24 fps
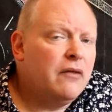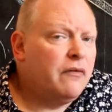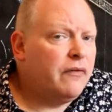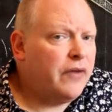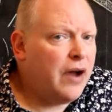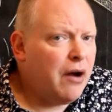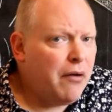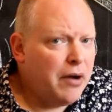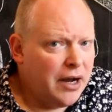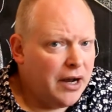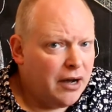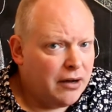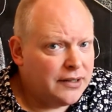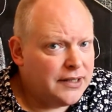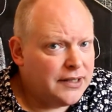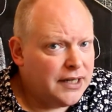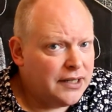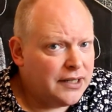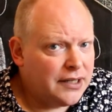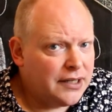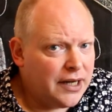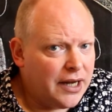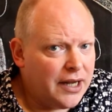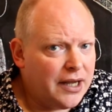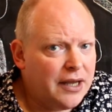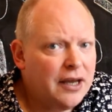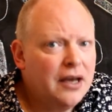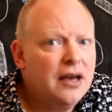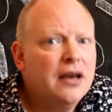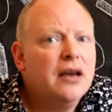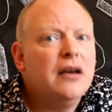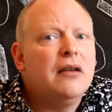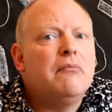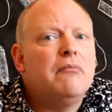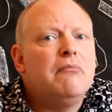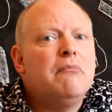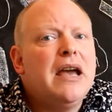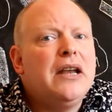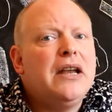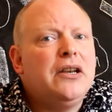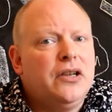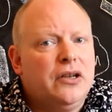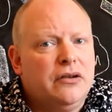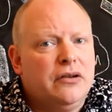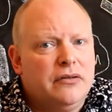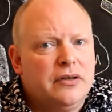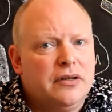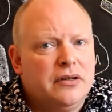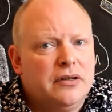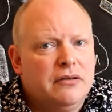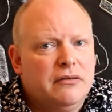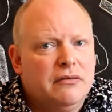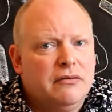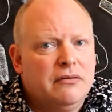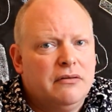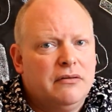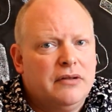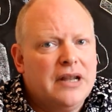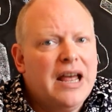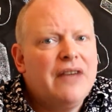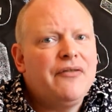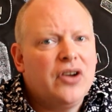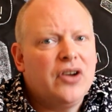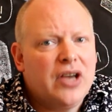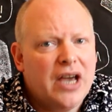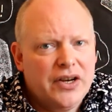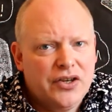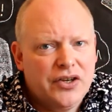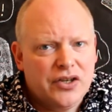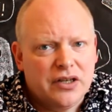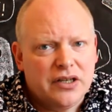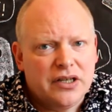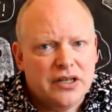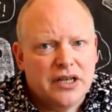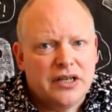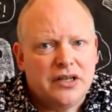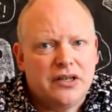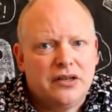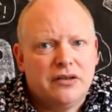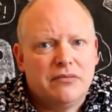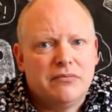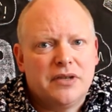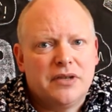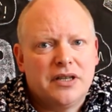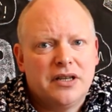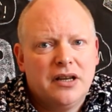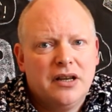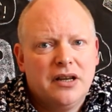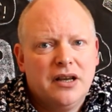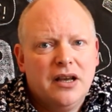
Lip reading: very artistic menus, navigation systems.